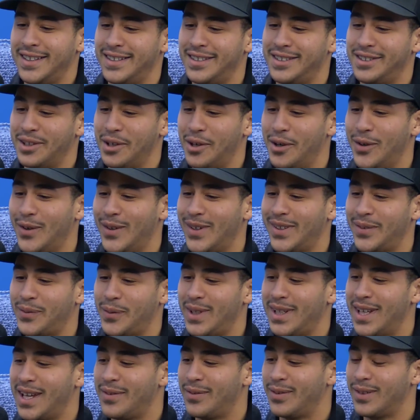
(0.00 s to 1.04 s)
so we
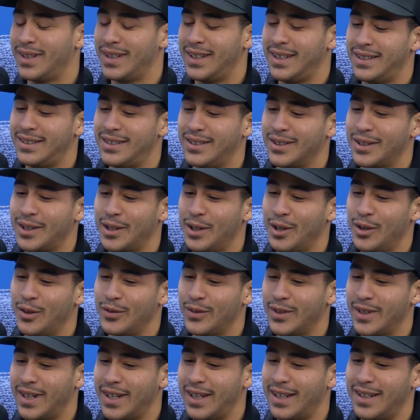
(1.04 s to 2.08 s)
definitely took it
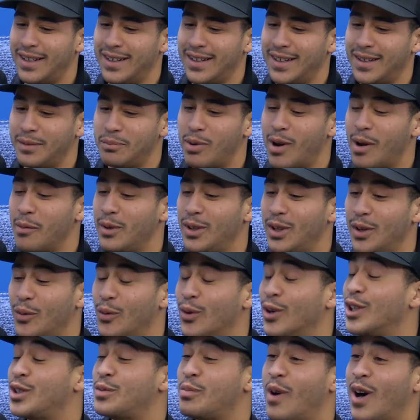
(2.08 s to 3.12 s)
over at uh, probably the
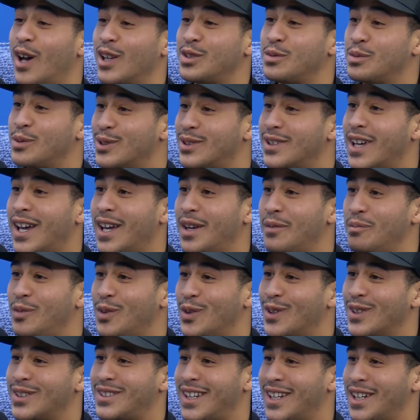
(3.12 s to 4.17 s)
worst possible time you
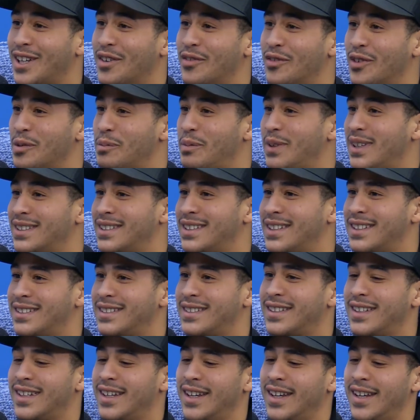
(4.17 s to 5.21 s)
could uh-huh. take over a
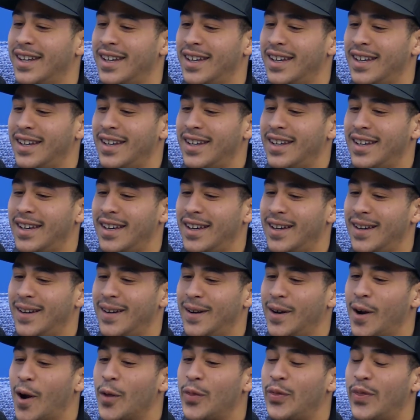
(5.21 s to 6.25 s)
business. Uh,
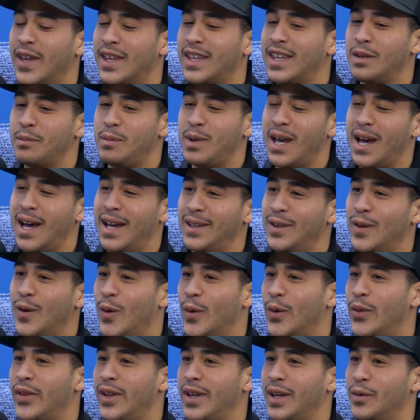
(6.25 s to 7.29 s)
our thinking behind the whole
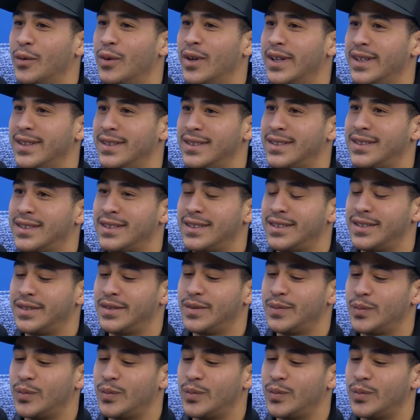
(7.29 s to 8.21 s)
thing was,